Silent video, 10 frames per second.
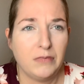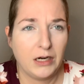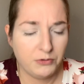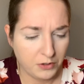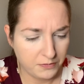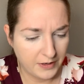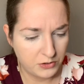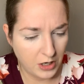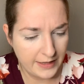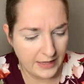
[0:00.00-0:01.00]
I don't know if I
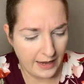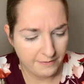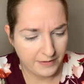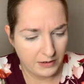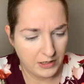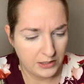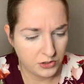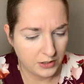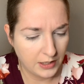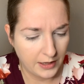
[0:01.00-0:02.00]
tried that
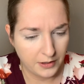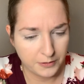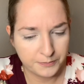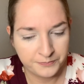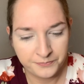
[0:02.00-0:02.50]
foundation color.